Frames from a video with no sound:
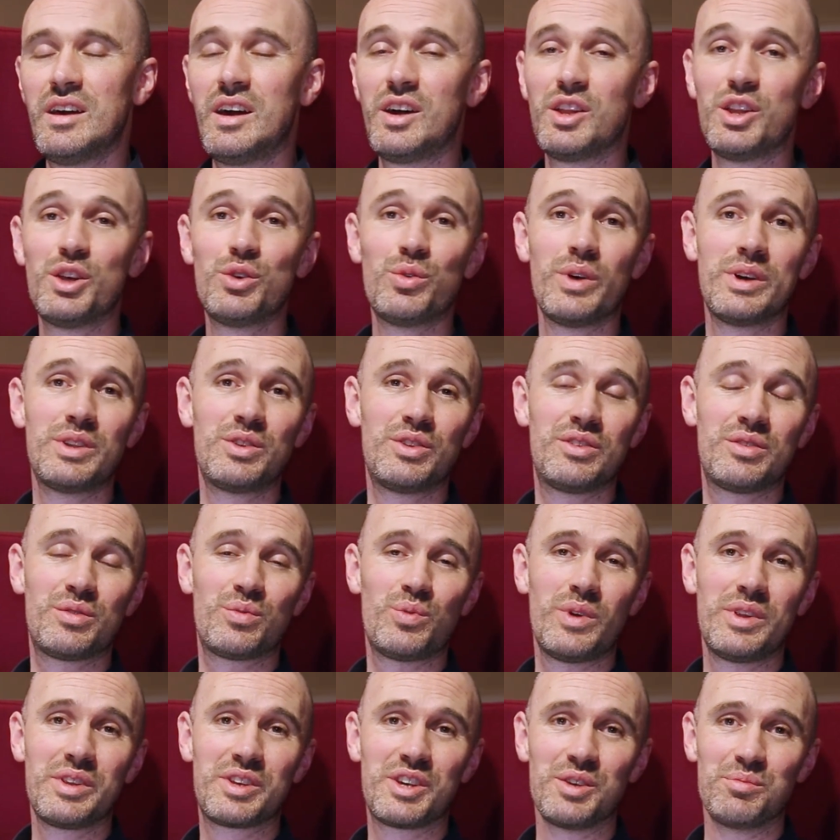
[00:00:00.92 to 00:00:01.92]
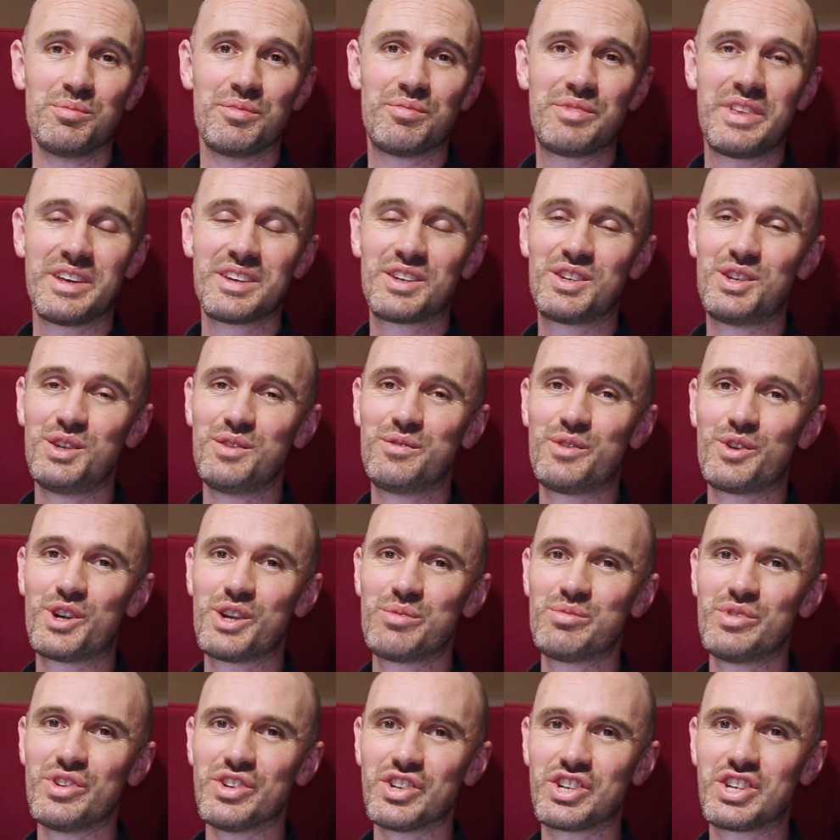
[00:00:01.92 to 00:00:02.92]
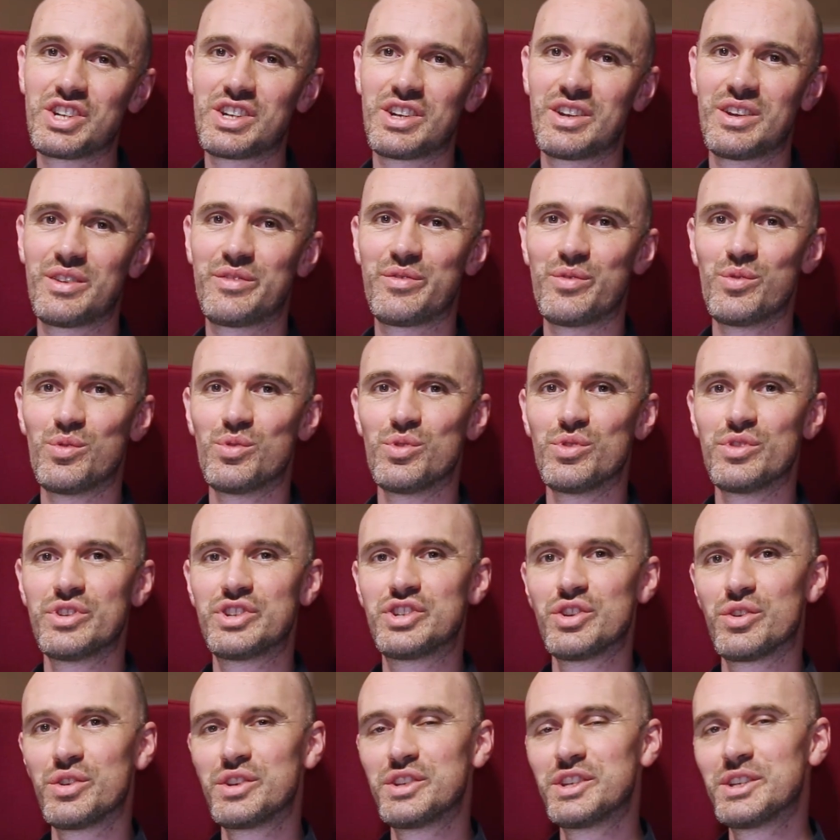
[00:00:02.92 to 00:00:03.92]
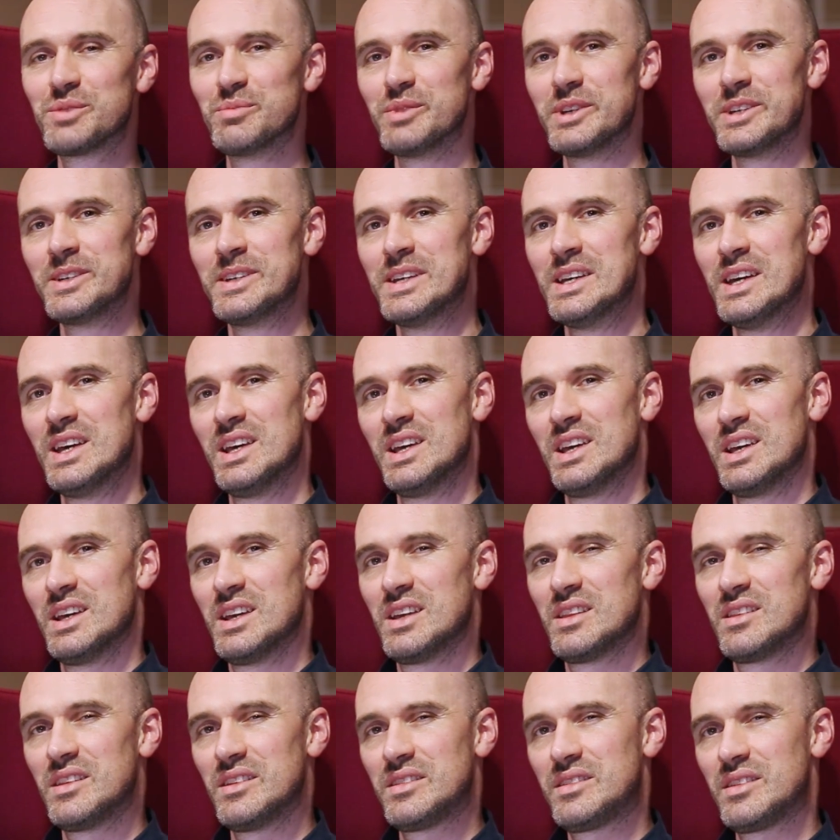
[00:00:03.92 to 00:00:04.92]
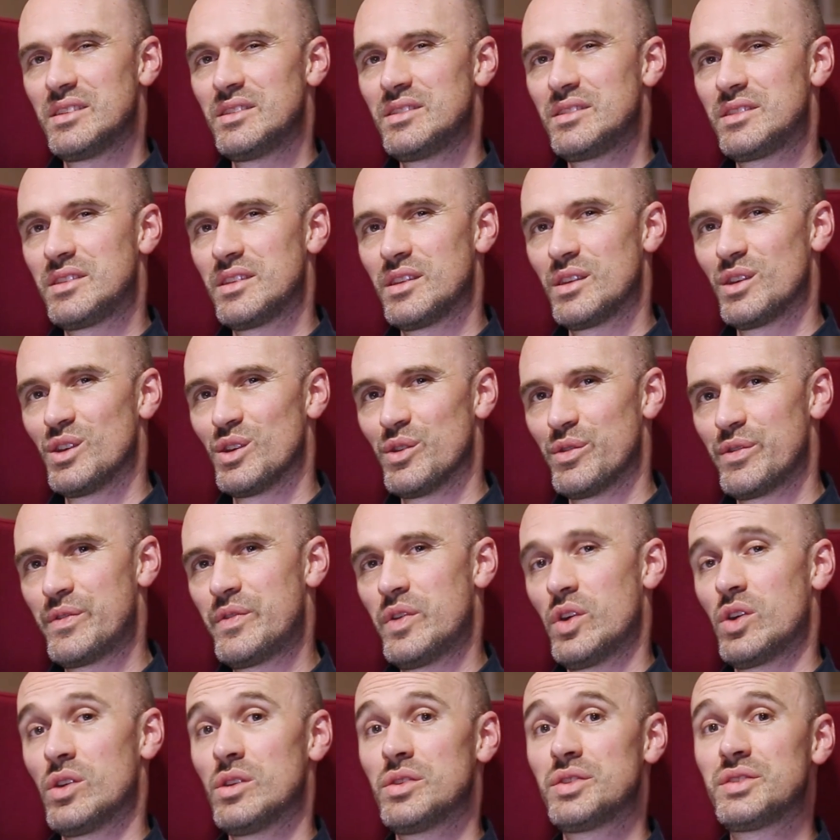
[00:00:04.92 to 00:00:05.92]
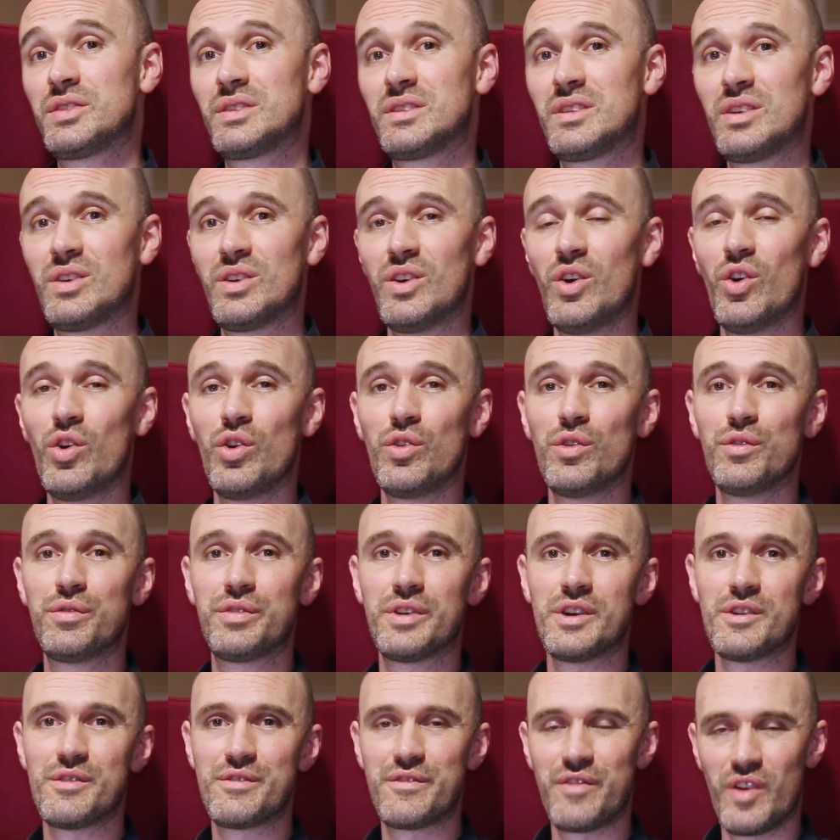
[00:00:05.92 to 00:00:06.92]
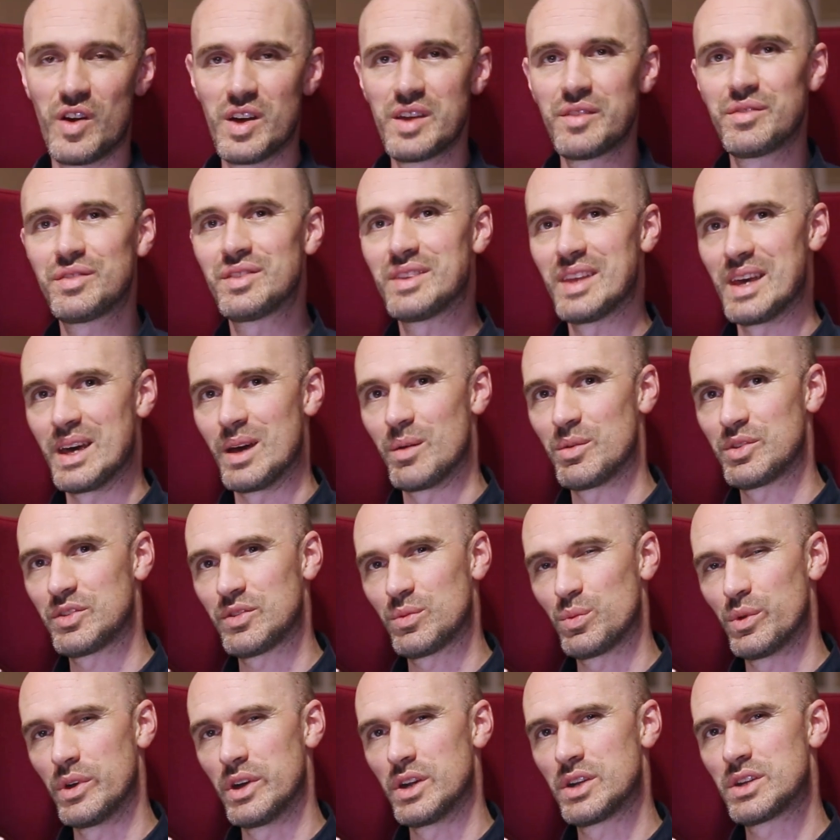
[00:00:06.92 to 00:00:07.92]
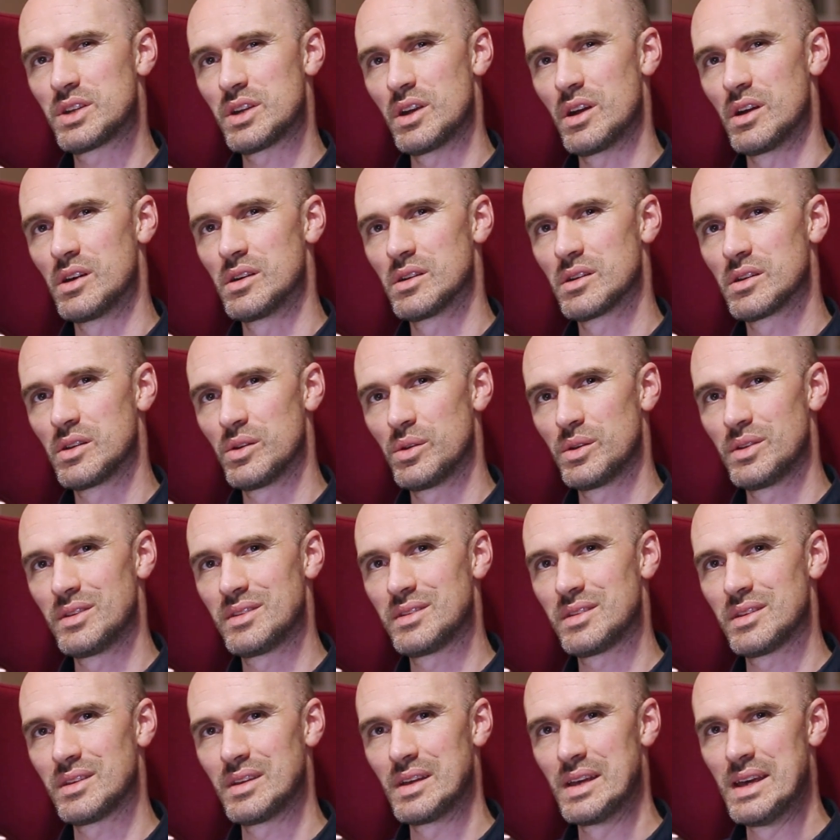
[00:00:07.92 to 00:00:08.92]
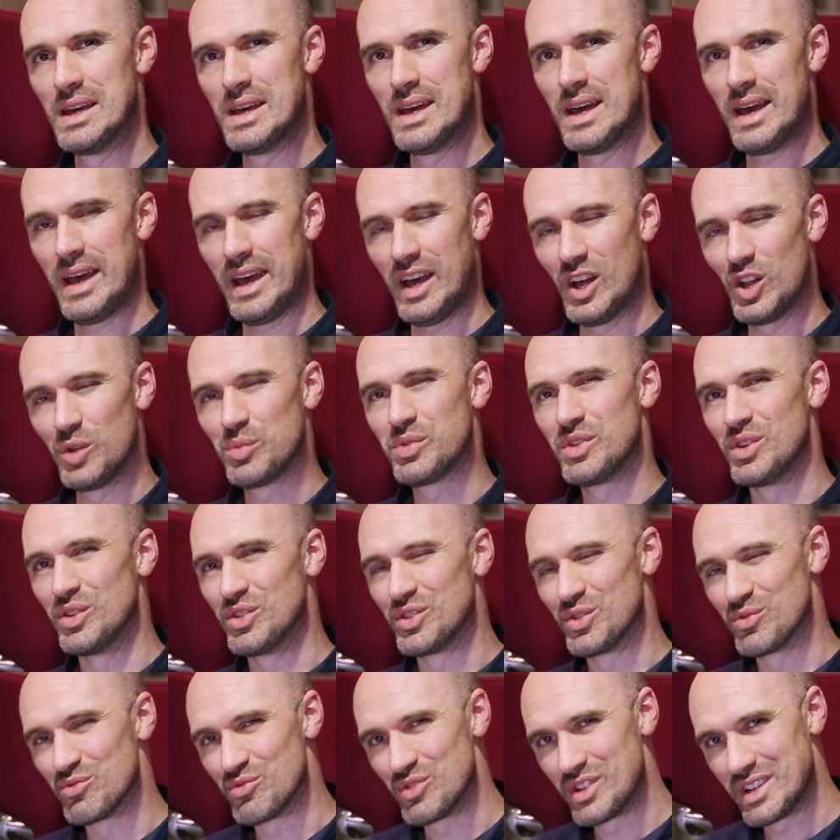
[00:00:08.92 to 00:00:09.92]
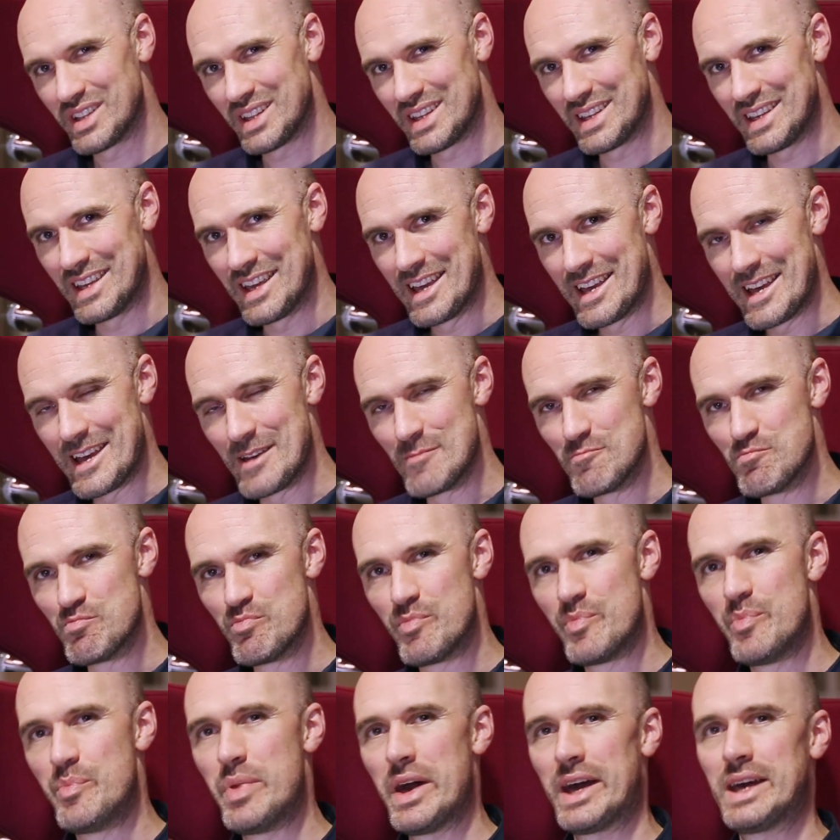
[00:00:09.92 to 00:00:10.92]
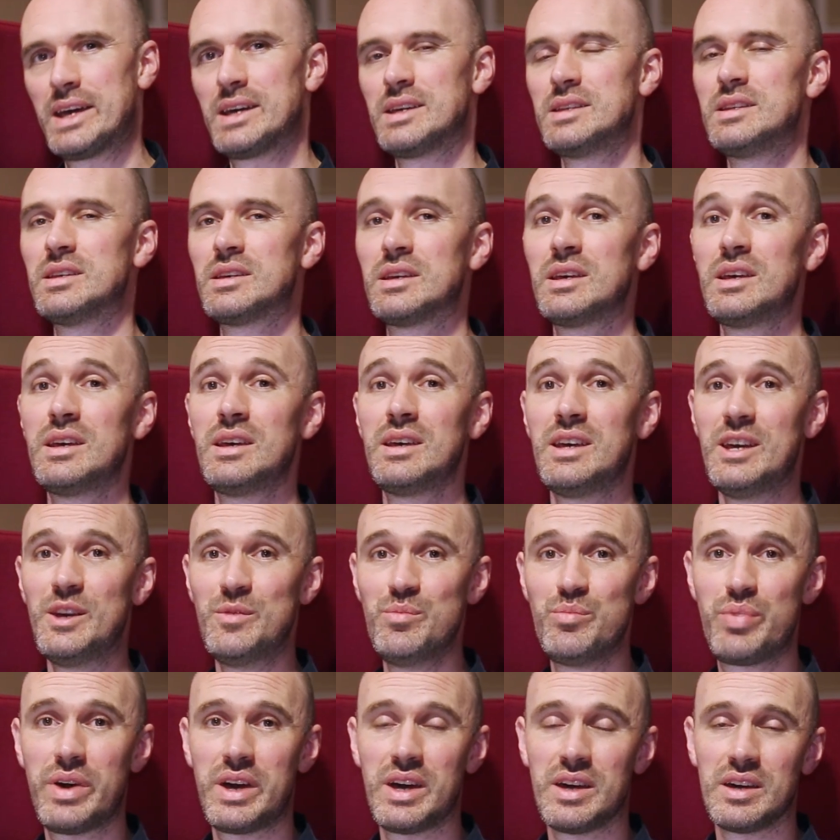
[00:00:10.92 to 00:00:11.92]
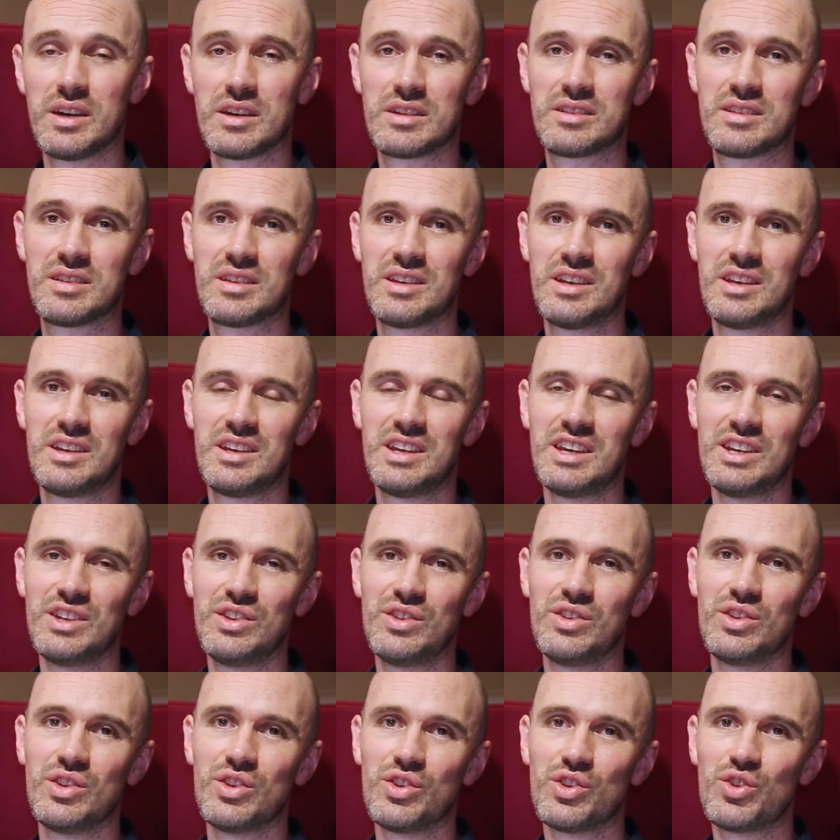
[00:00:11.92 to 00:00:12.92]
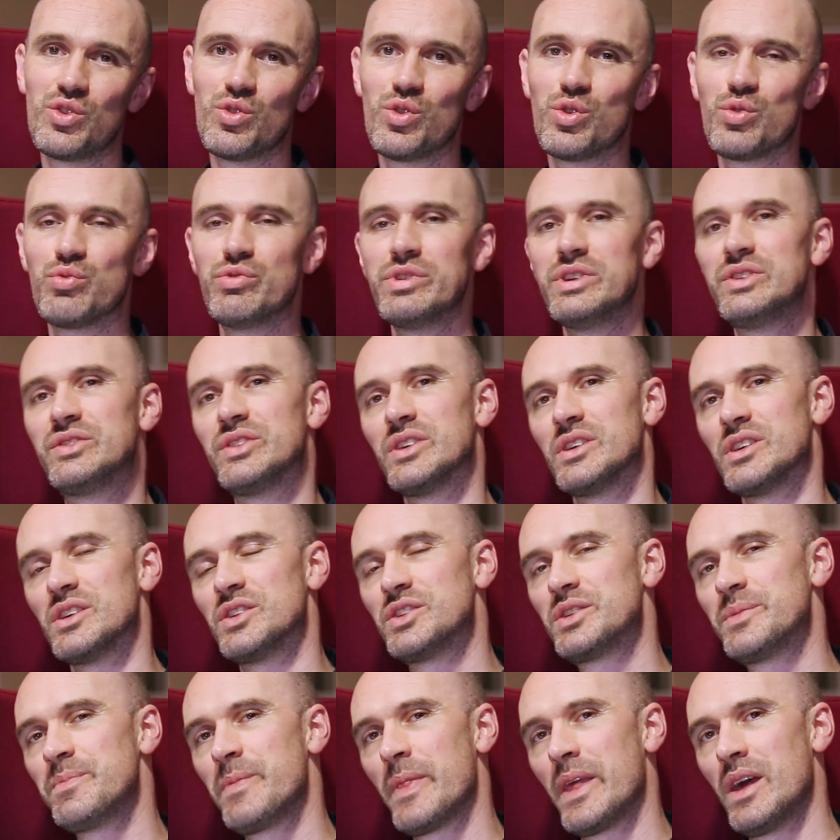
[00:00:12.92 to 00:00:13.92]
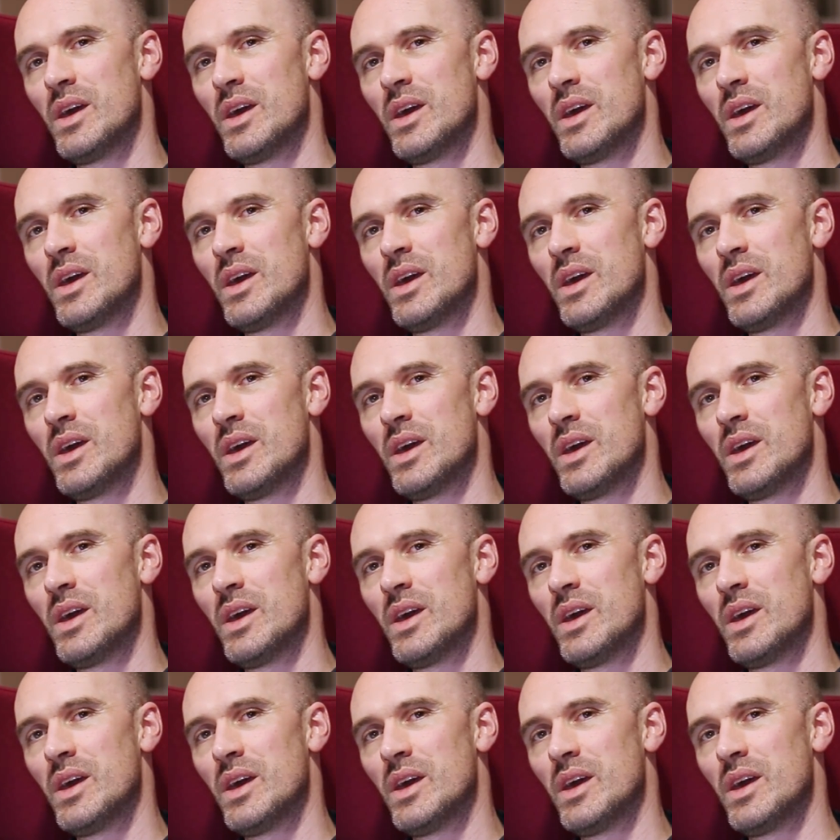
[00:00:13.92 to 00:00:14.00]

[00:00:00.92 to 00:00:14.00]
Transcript: Hello and welcome. Thank you very much for joining me. This is the first of 5 steps which are going to help you to really embed impact in your research.